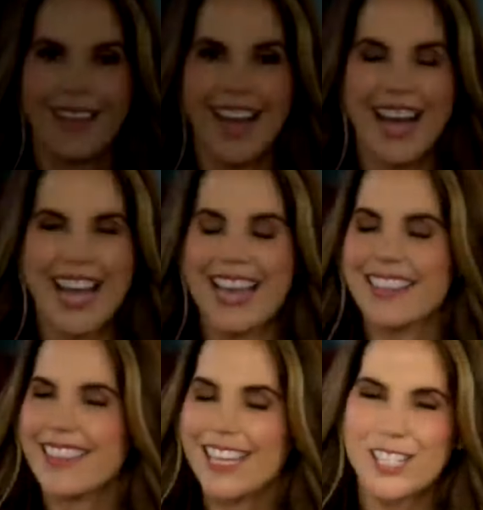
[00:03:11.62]
Hi,
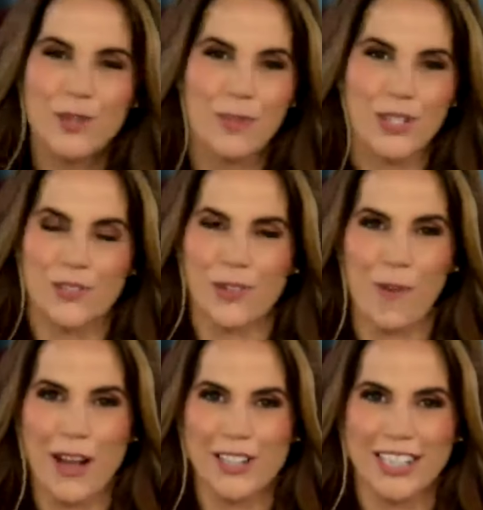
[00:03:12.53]
thanks so much for
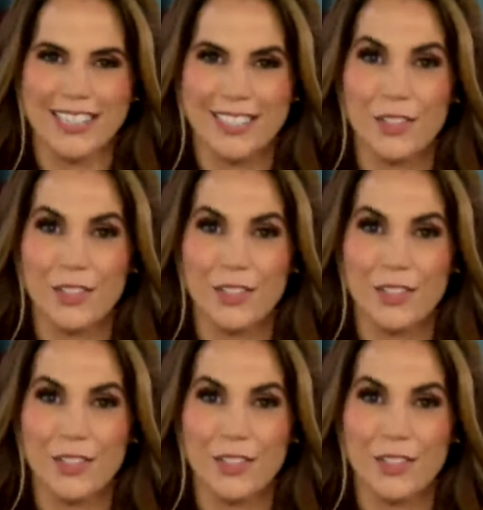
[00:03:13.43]
watching.